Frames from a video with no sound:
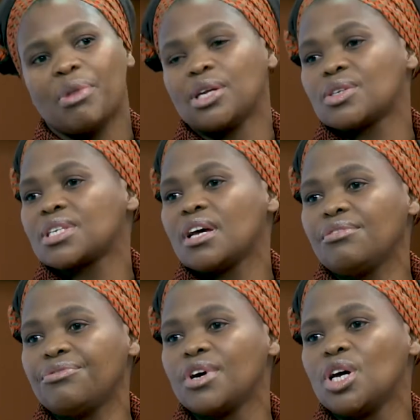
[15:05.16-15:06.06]
by
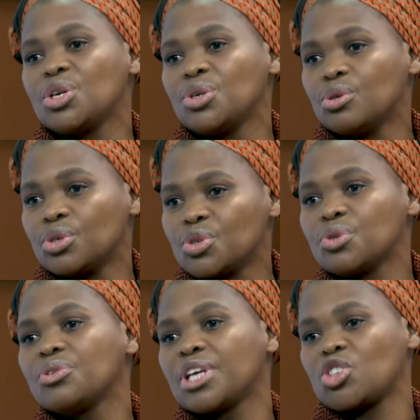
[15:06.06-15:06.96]
yourself, you
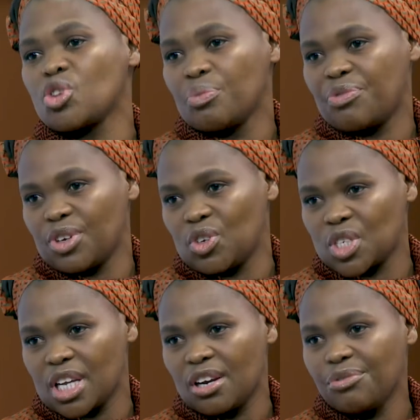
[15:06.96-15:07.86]
do the job for
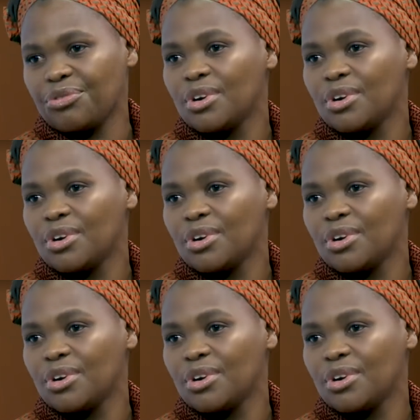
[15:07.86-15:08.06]
yourself.